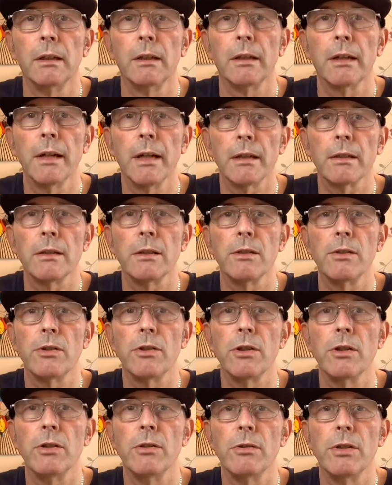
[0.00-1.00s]
connected
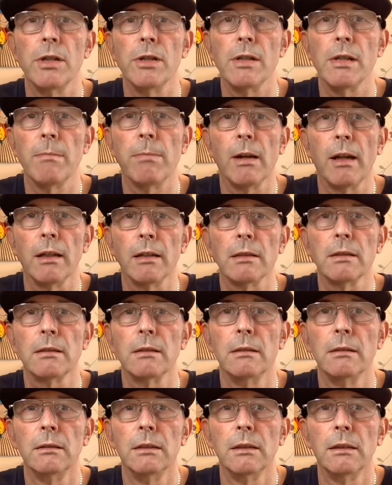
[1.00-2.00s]
to Disney
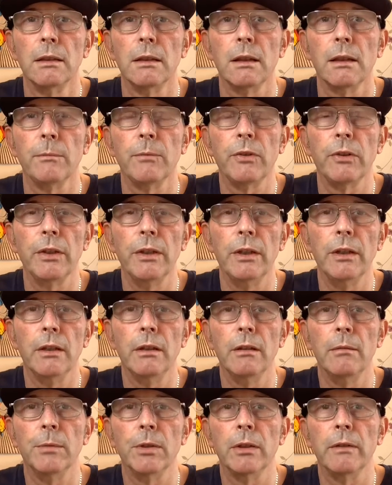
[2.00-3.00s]
Plus,
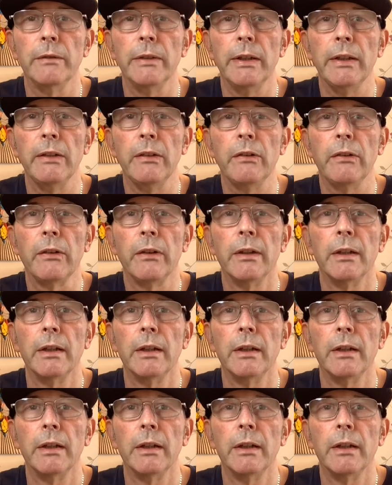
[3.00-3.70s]
MCU movies